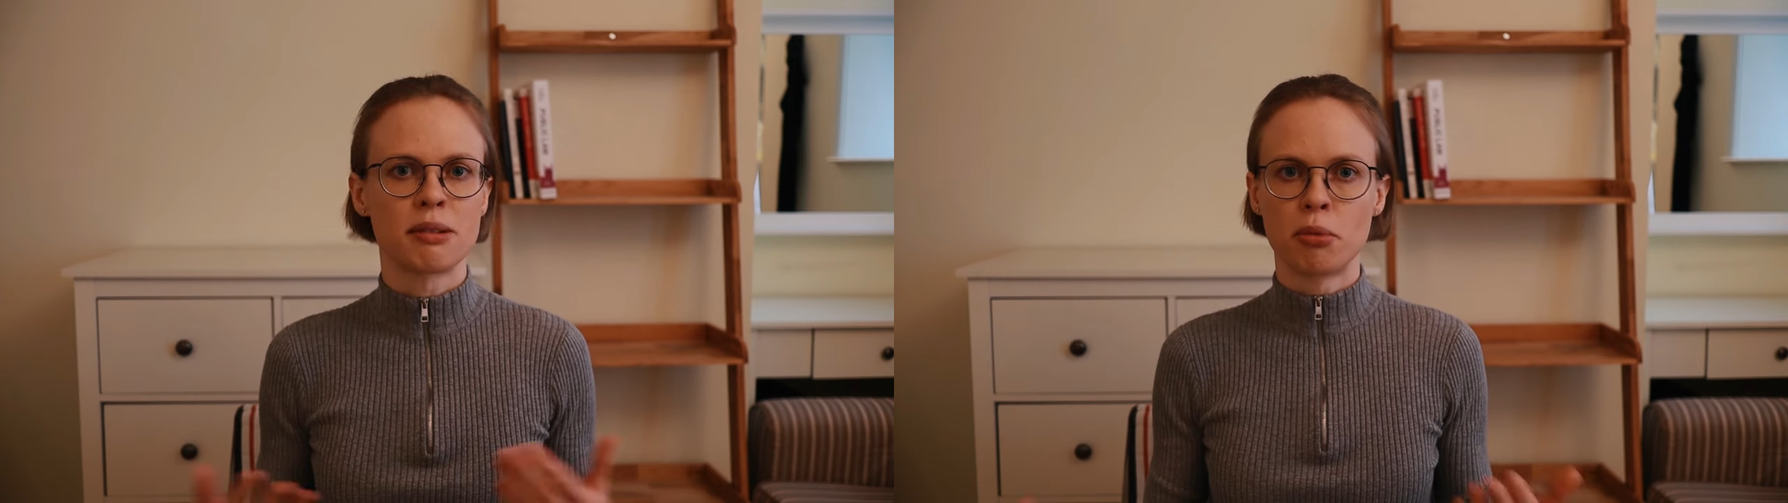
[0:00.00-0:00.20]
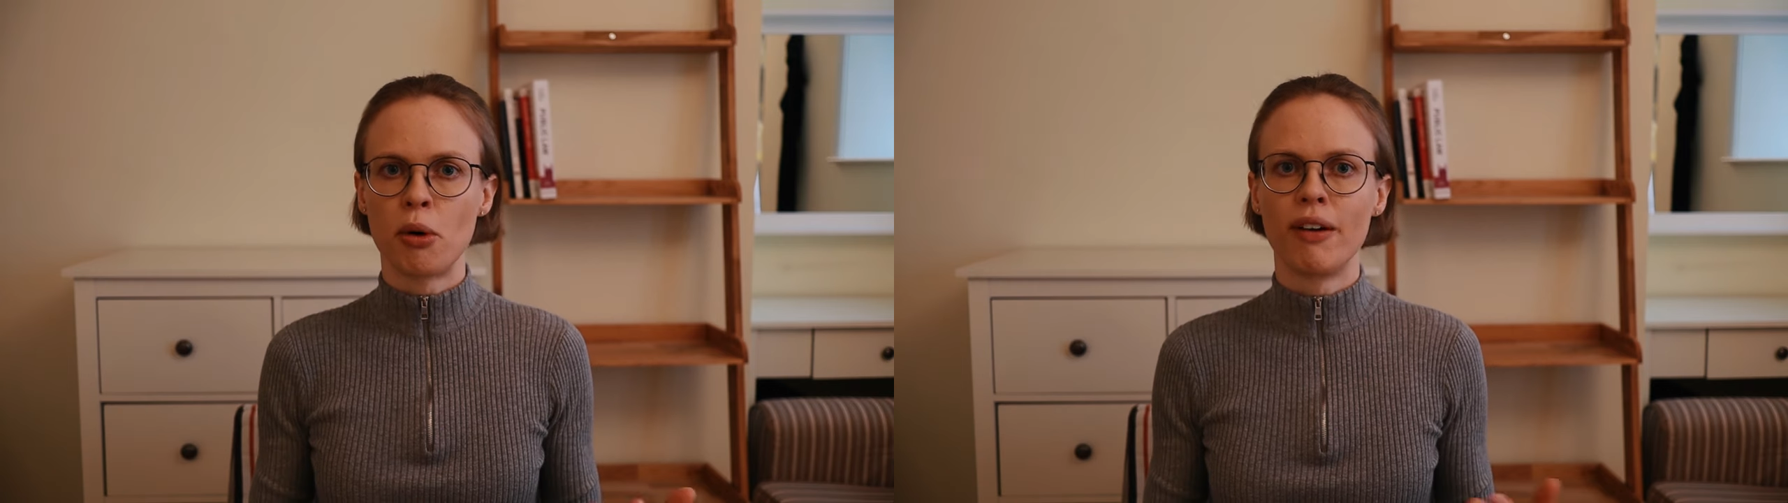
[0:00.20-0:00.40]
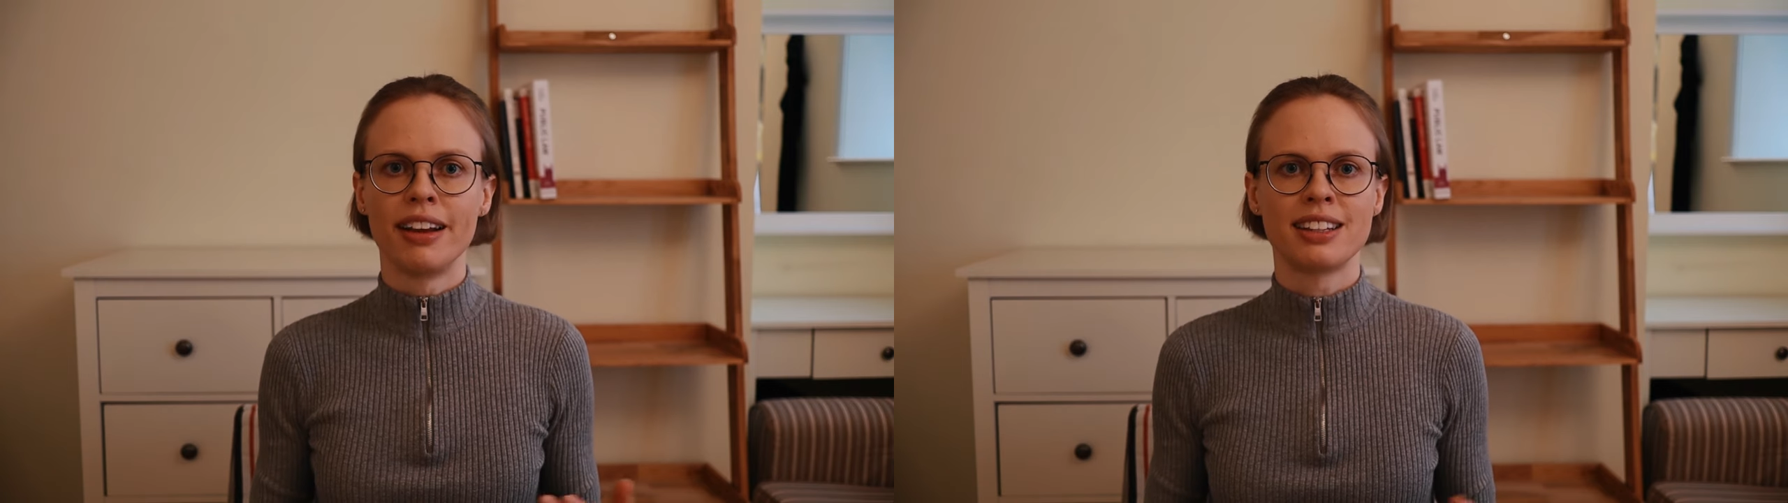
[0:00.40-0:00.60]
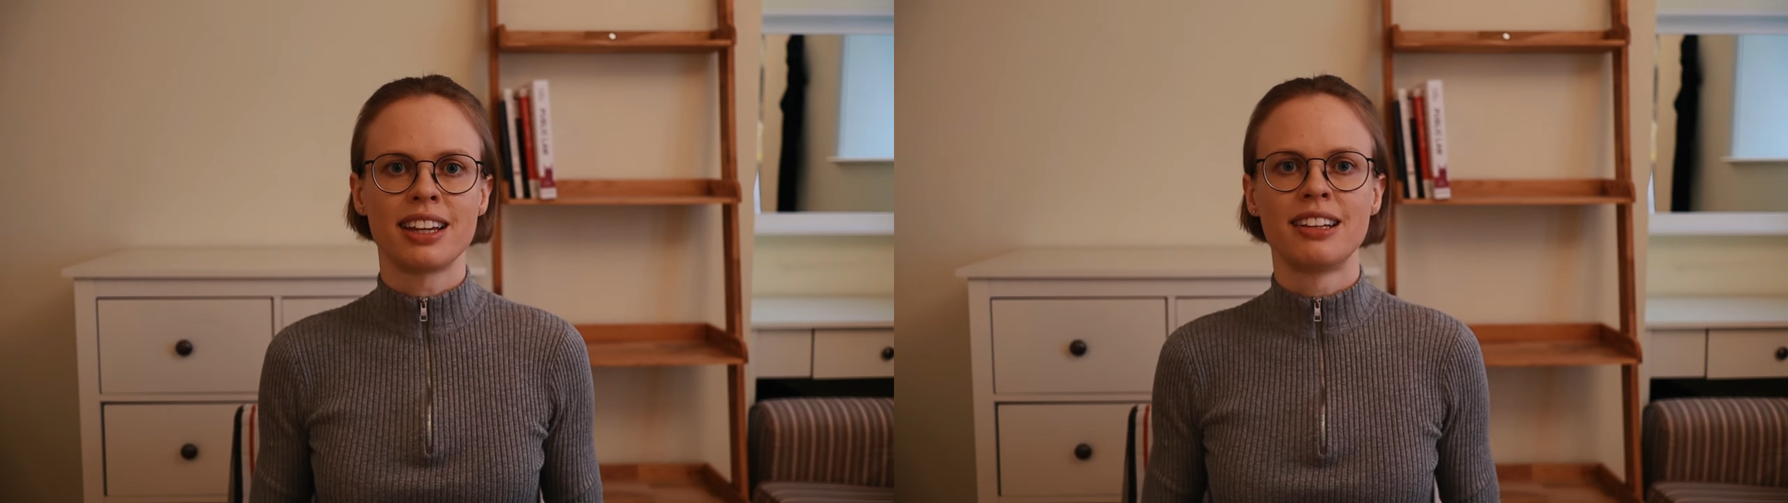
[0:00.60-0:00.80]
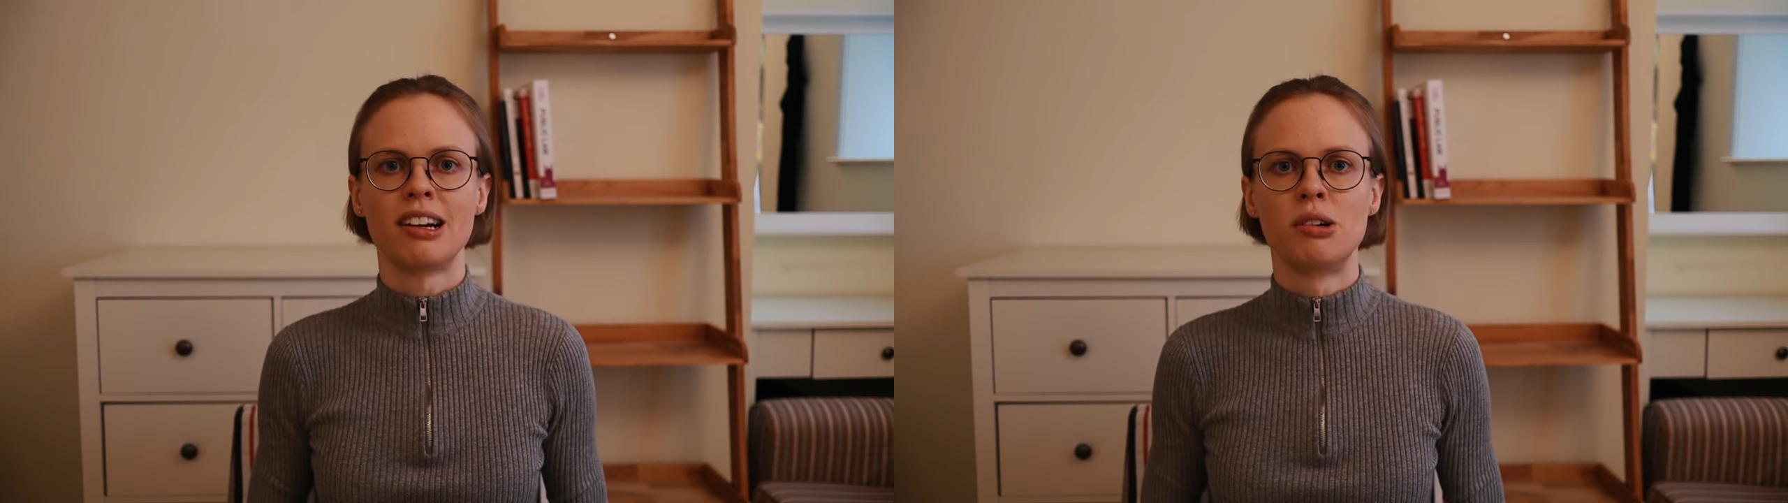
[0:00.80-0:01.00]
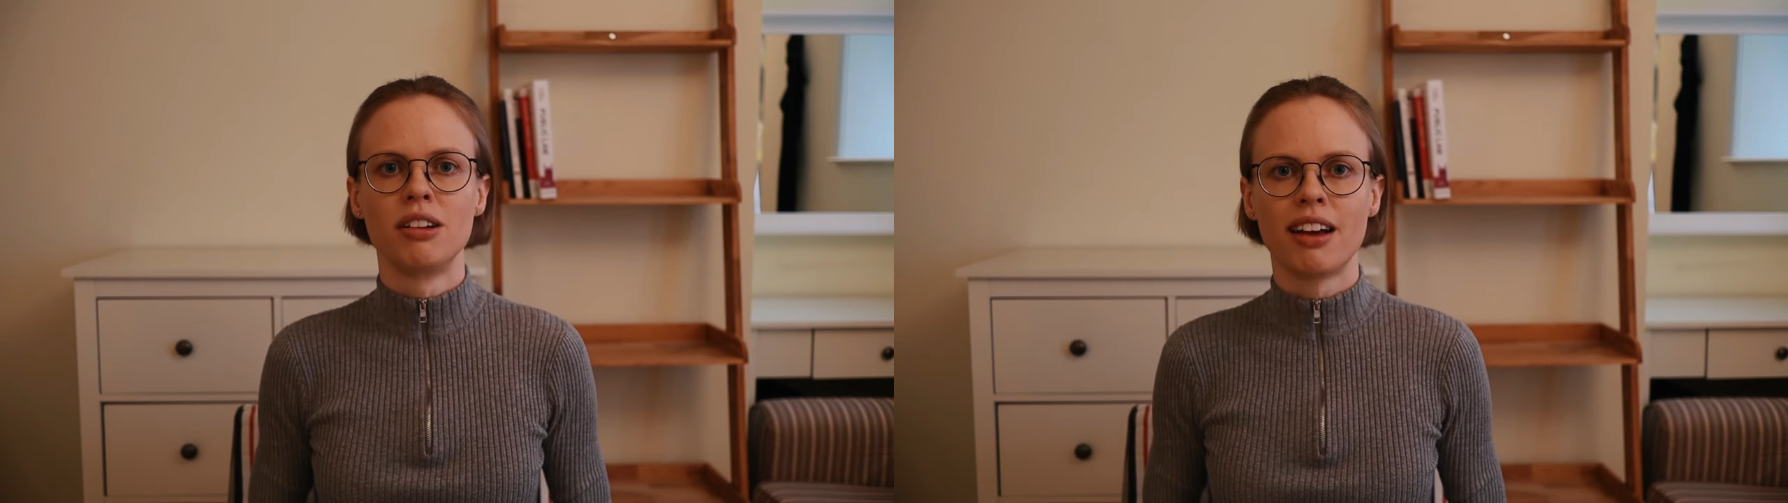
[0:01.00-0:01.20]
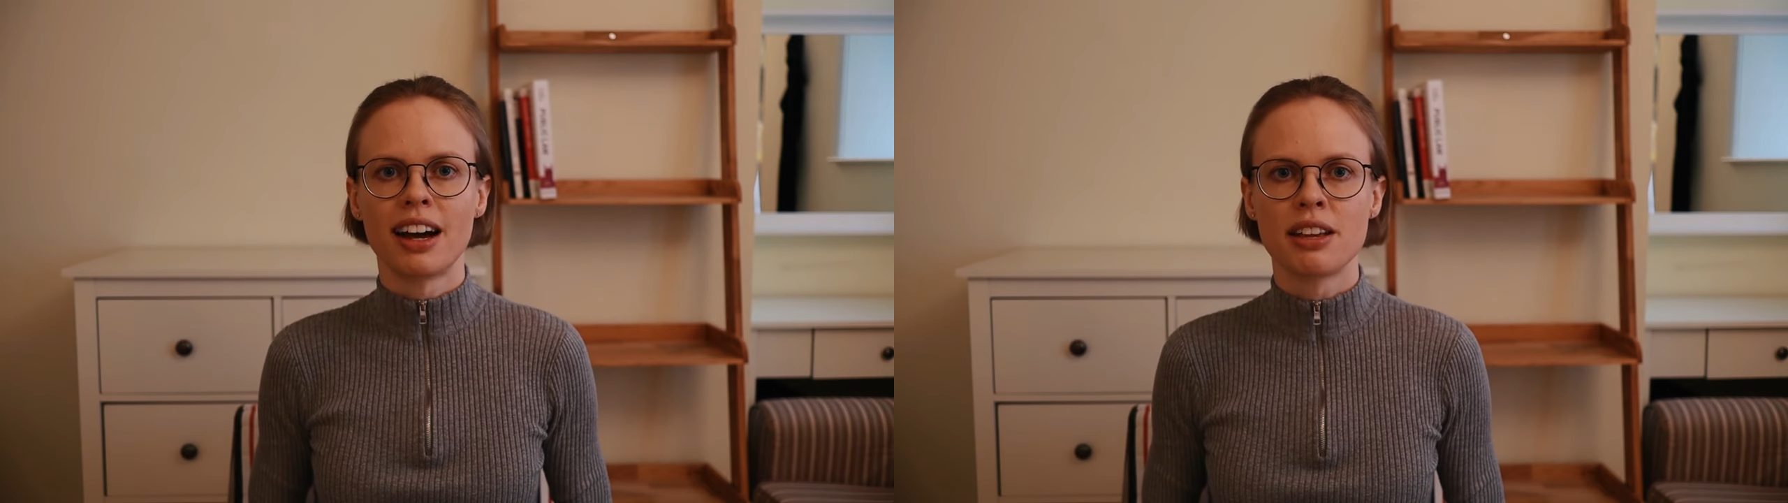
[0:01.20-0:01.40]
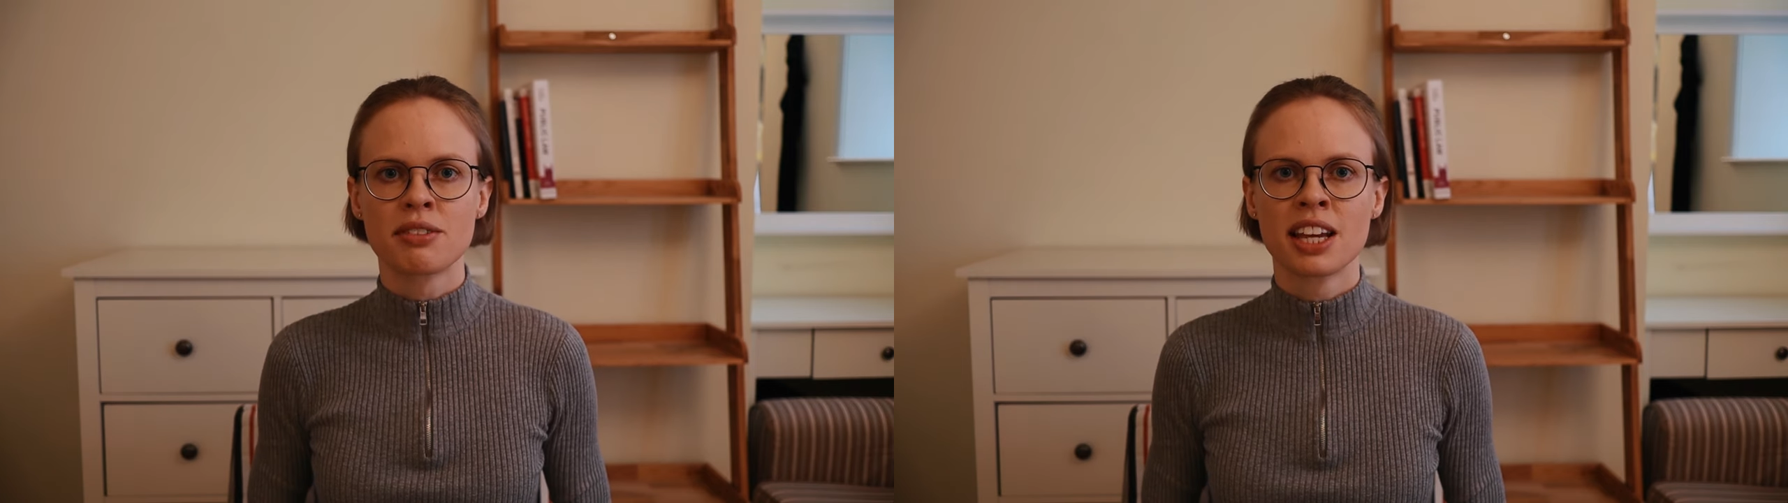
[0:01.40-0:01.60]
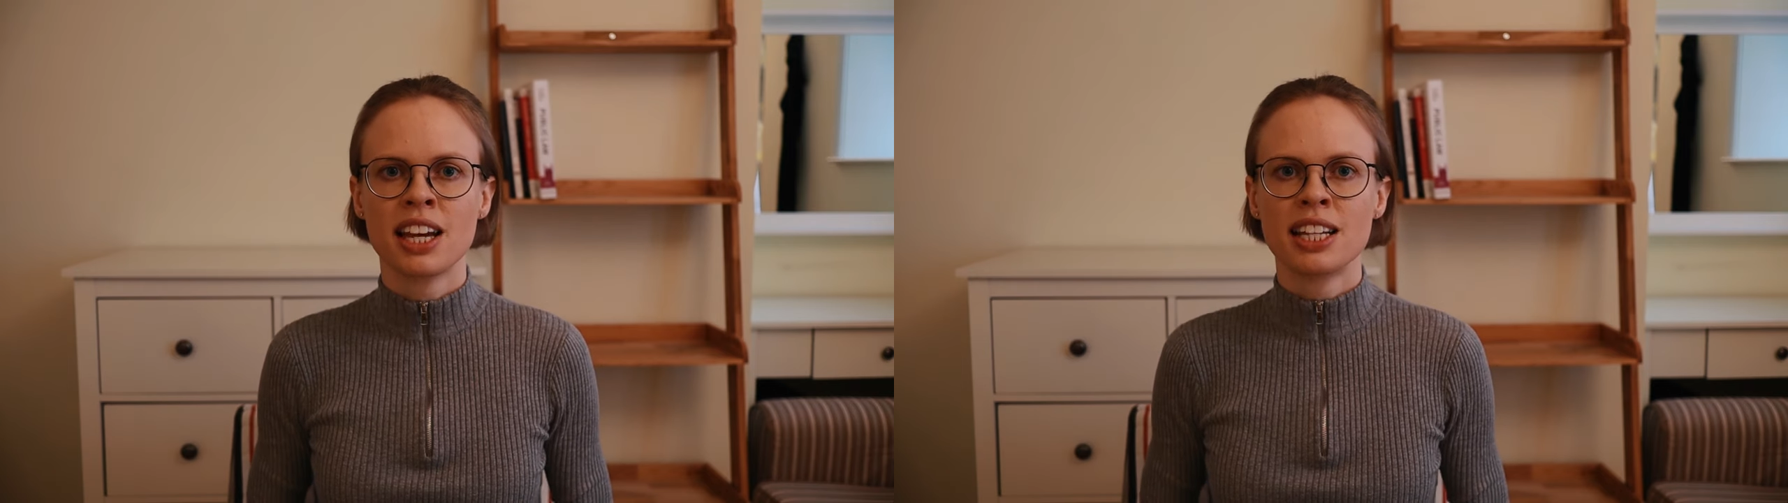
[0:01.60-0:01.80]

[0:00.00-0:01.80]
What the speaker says: some point in our lives